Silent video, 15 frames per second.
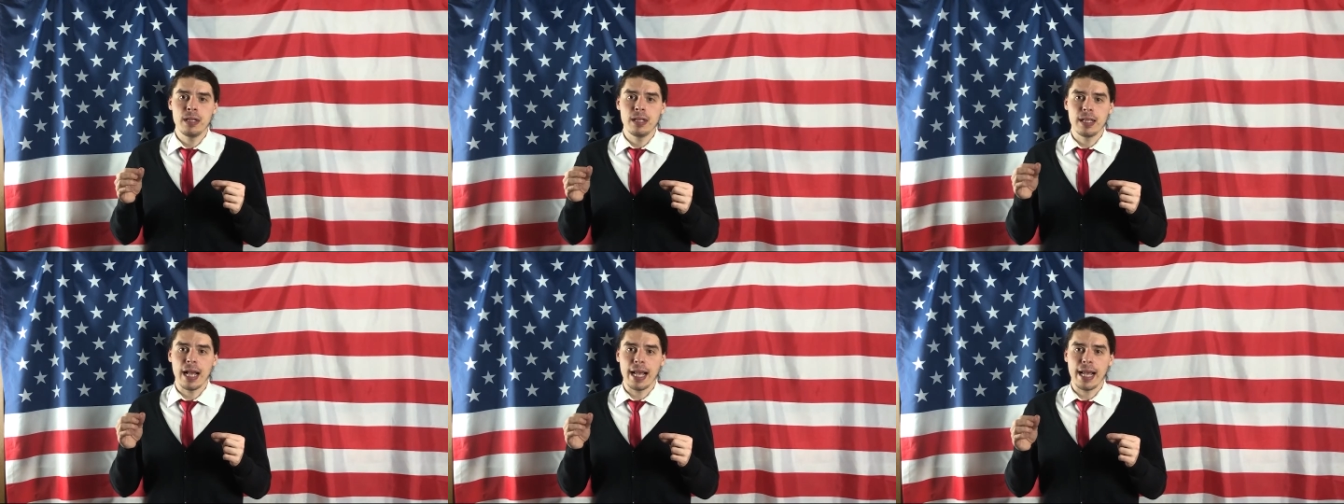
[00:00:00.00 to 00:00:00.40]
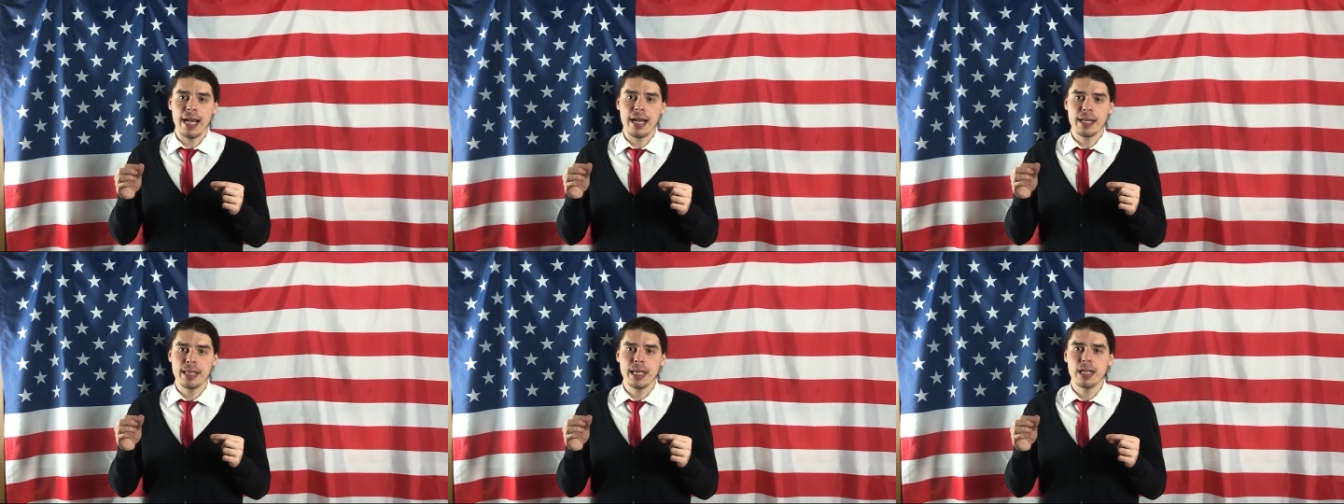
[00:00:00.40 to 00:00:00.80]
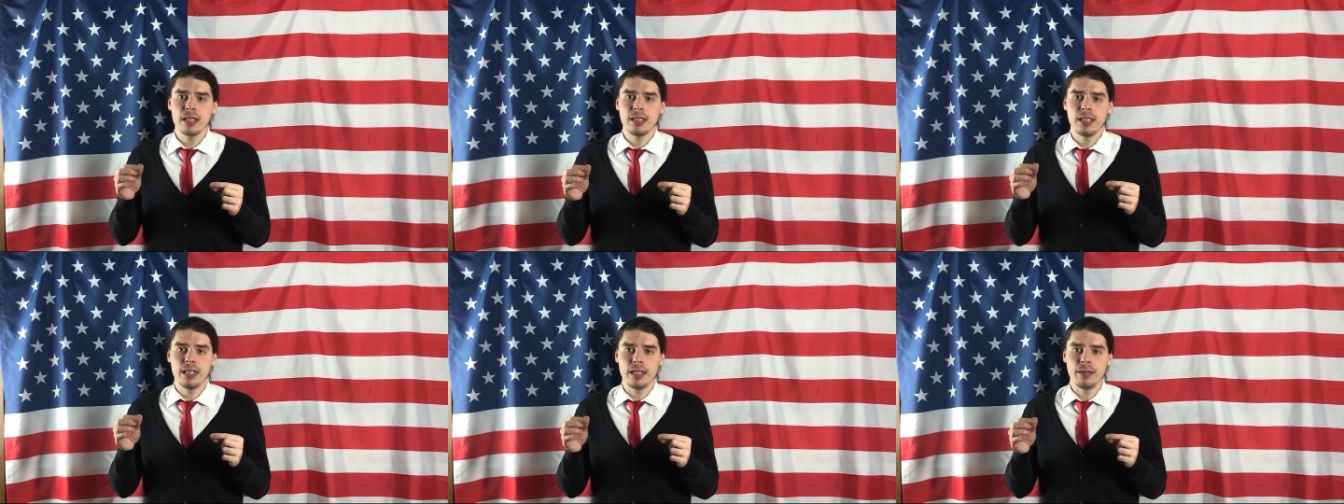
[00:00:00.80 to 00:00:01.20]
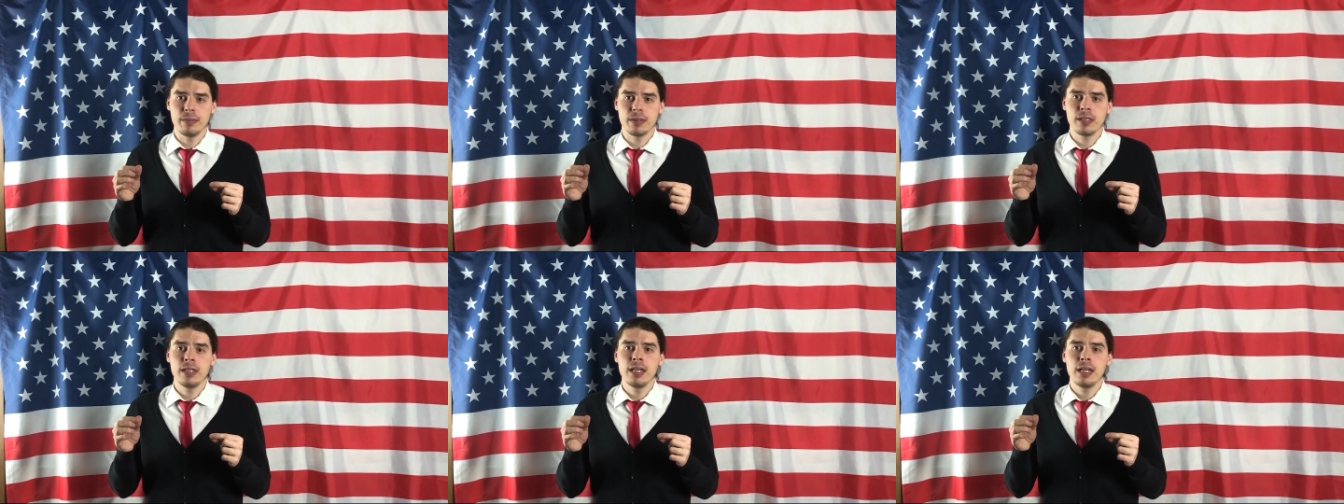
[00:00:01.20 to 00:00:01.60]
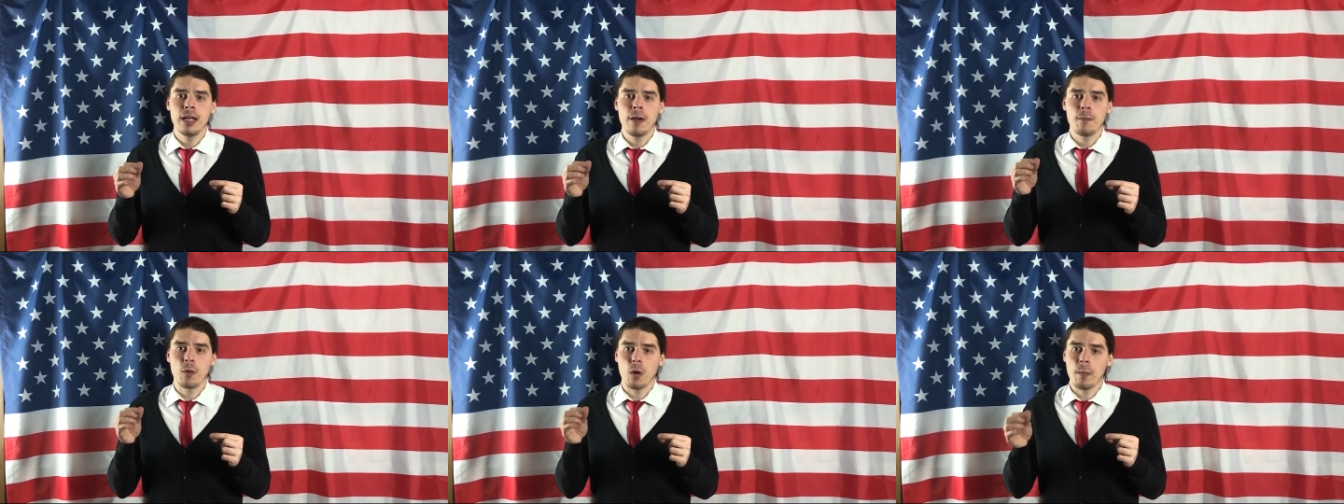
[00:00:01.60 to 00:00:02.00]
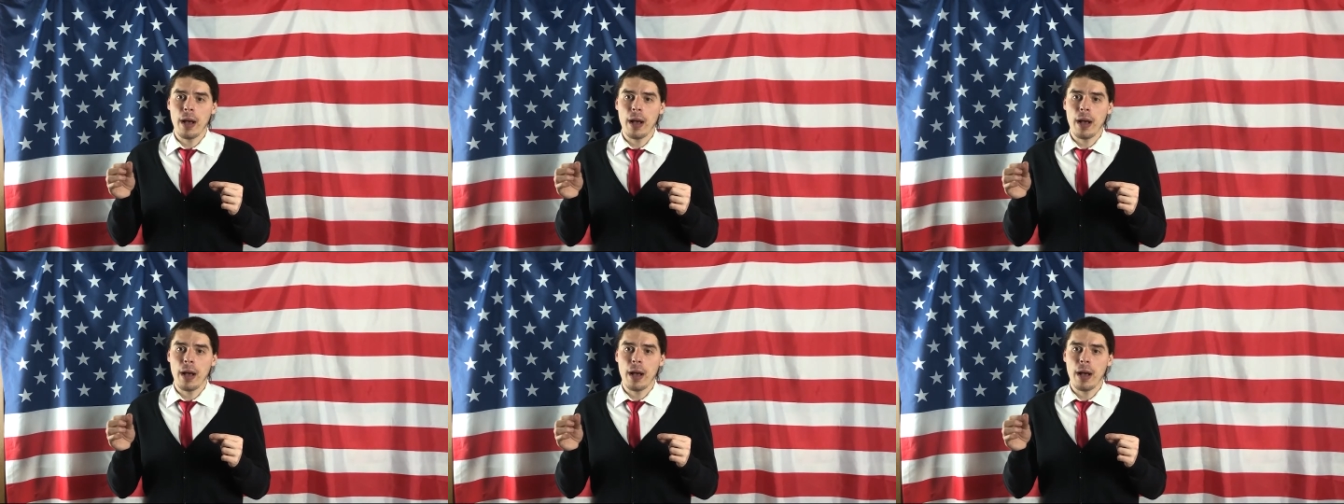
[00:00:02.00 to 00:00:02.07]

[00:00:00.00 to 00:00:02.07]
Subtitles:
like other teams from